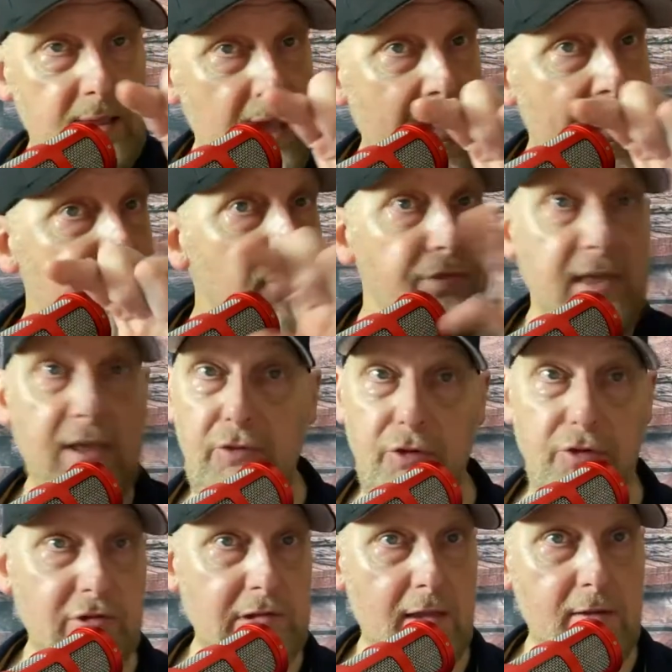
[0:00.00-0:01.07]
everything's a
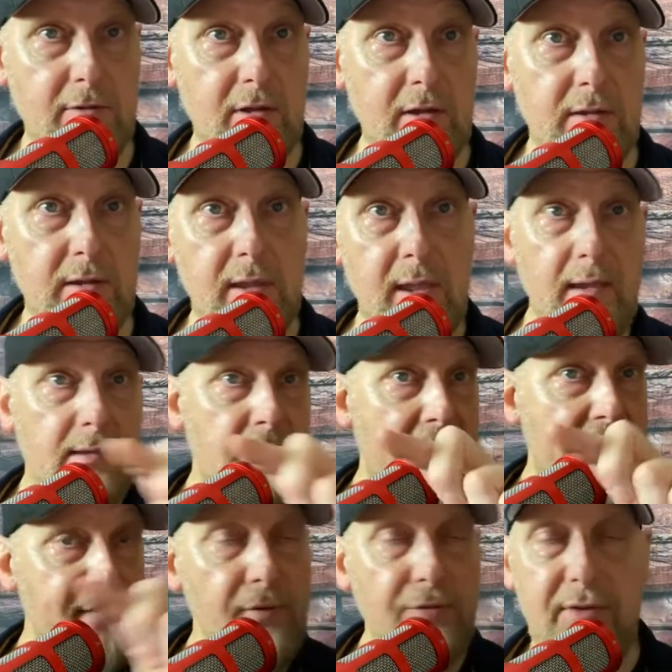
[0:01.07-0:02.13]
slogan,
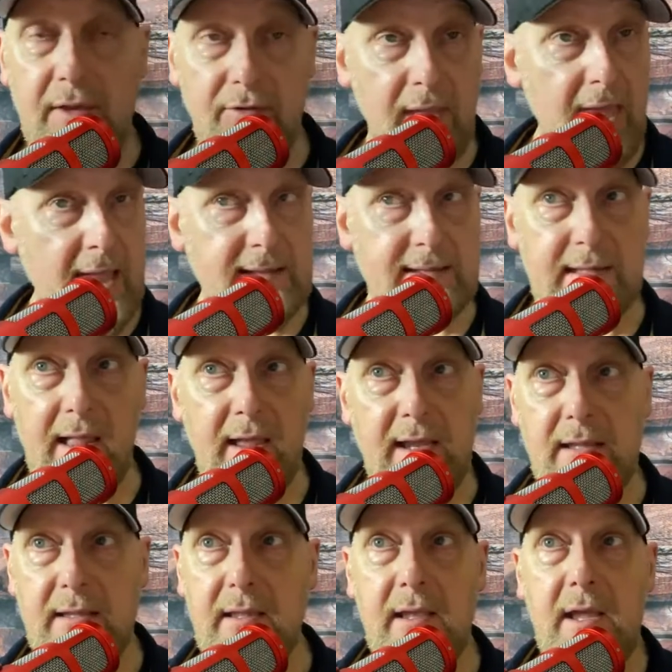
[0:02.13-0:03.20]
everything's a
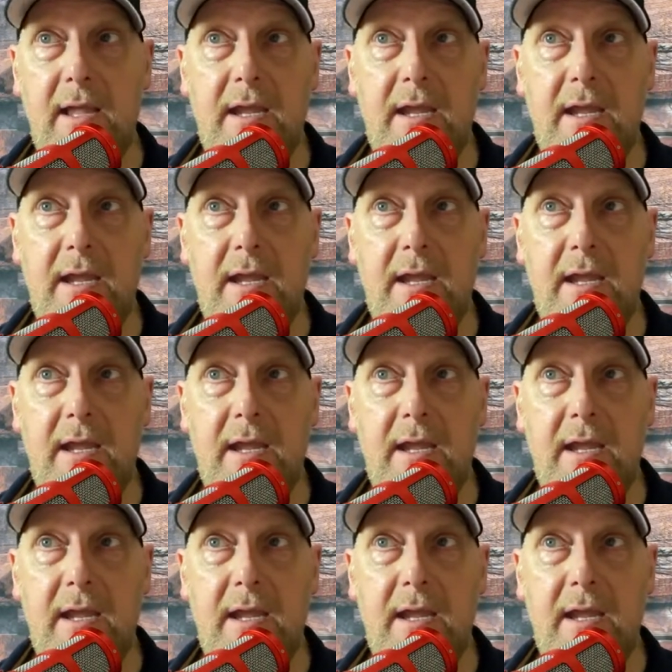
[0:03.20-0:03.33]
headline.